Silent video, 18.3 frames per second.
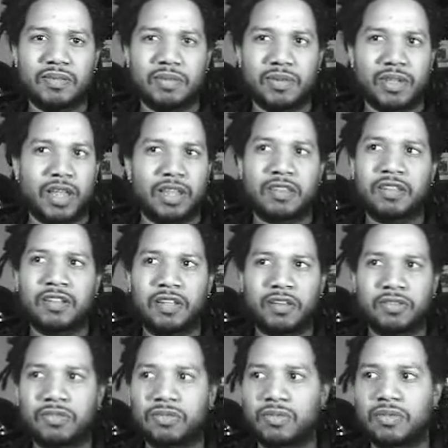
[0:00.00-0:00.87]
I think
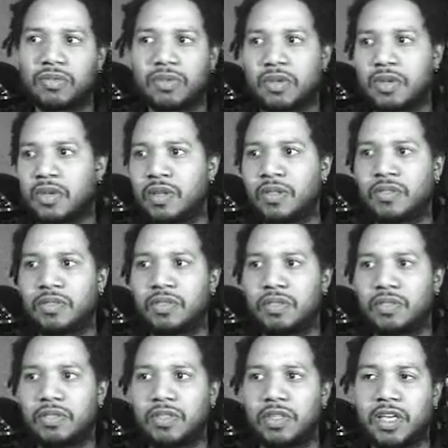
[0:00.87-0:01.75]
that's
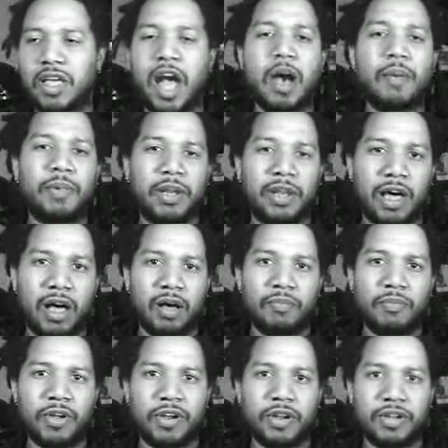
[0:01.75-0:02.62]
the common
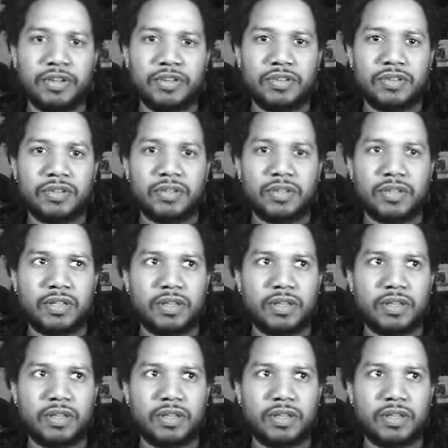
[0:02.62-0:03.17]
law marriage,